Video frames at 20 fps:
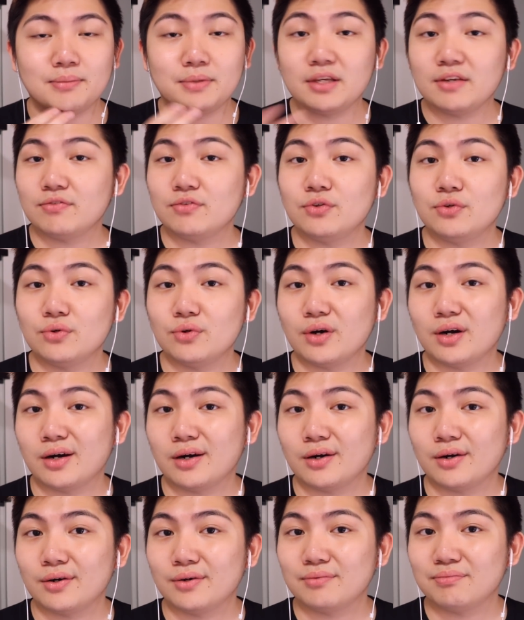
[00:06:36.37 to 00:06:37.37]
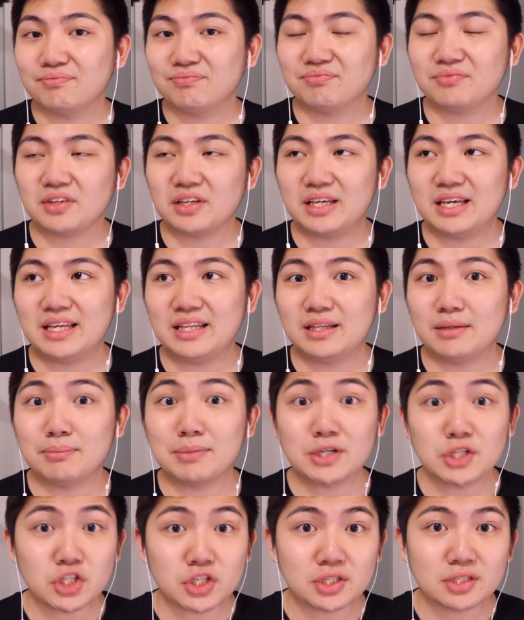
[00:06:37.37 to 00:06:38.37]
if you are in the
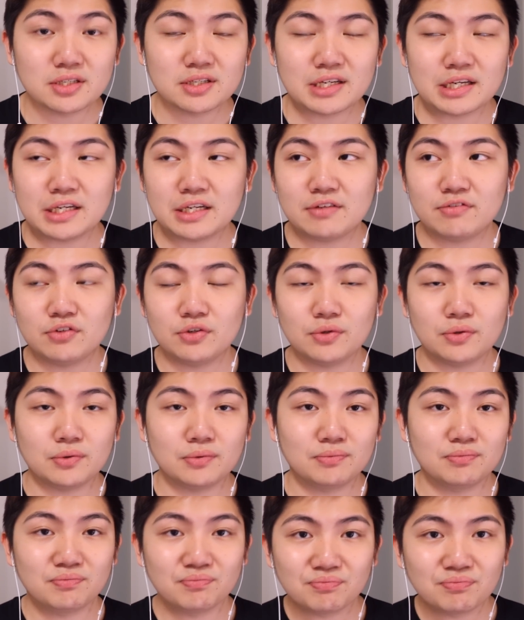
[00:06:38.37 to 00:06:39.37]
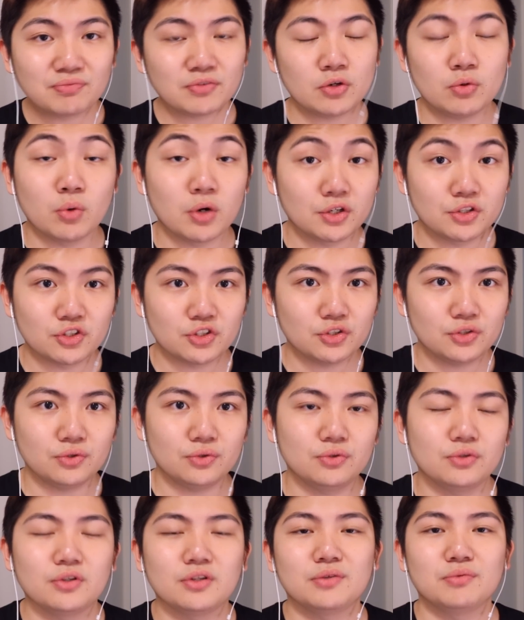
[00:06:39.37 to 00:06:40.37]
budget and if you want
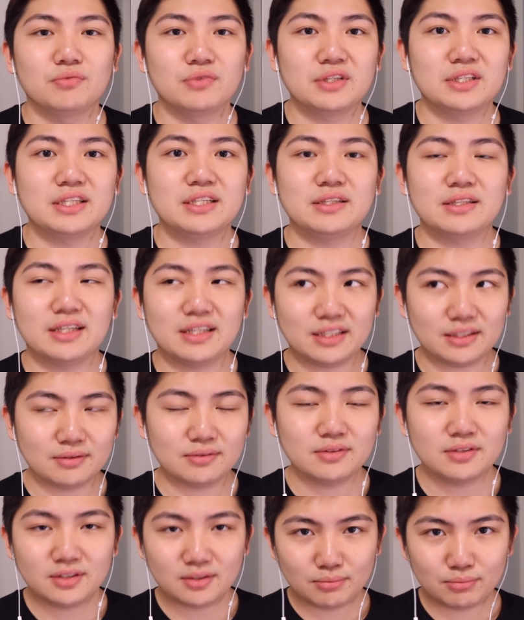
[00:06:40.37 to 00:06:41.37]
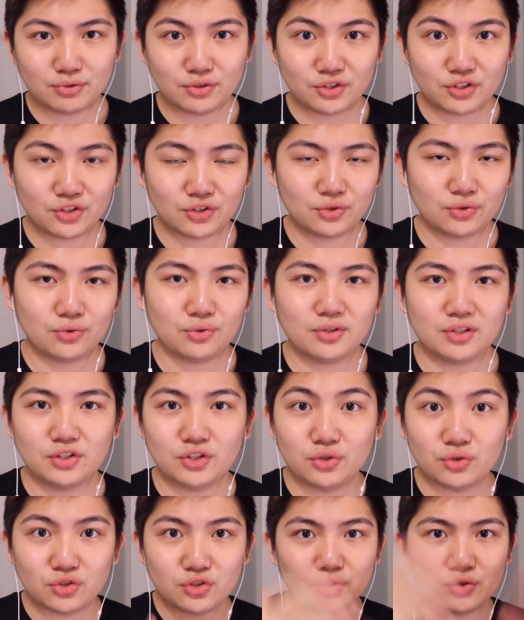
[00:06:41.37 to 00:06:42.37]
to really like pursue a
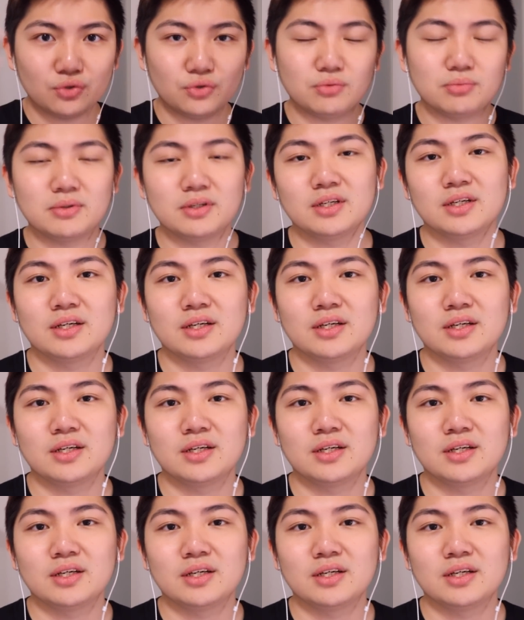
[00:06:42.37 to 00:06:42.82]
YouTube